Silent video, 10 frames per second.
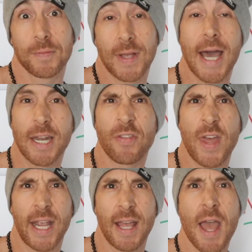kind of
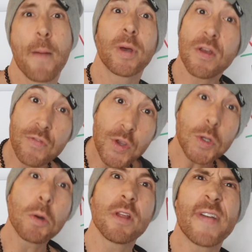thing. But if you
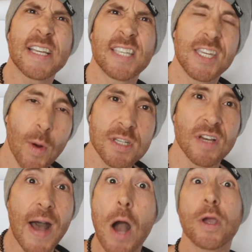don't invest in
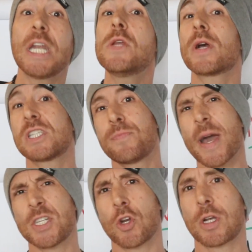yourself, how can you
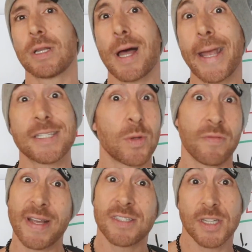expect your clients to
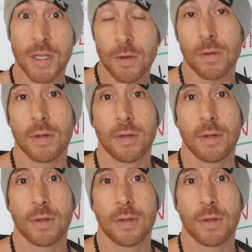invest in you?